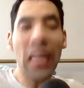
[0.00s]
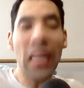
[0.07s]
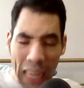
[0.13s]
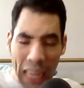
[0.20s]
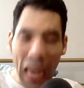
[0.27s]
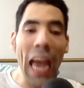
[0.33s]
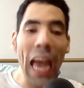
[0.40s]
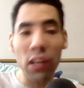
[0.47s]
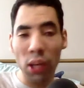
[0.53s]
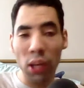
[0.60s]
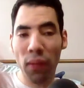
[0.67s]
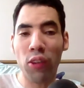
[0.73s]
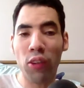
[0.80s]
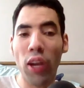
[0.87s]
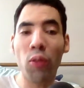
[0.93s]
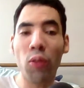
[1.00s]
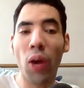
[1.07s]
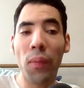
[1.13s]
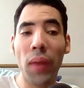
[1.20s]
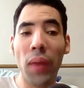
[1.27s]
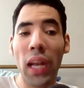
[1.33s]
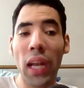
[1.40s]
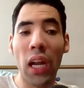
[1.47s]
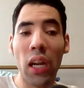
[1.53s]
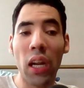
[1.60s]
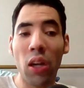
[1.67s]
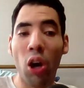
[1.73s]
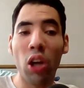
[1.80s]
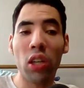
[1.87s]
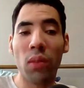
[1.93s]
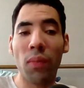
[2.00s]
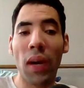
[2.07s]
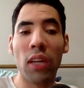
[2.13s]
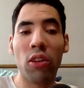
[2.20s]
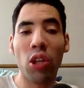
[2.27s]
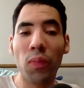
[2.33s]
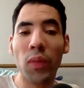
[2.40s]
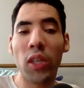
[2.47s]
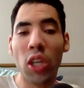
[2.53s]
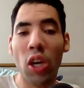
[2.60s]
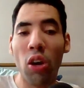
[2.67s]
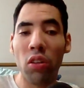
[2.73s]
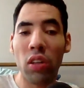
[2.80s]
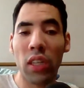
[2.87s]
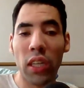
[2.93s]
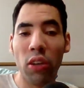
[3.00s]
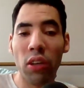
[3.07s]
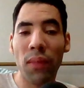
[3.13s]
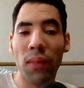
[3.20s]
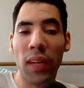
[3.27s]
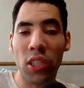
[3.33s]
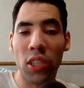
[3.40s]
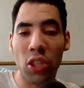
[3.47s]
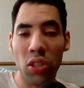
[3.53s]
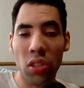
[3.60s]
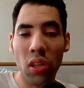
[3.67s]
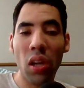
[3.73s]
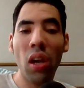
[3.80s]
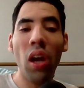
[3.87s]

Yeah, you know, Greg Weisman and ours of my Christopher Jones continue the benches.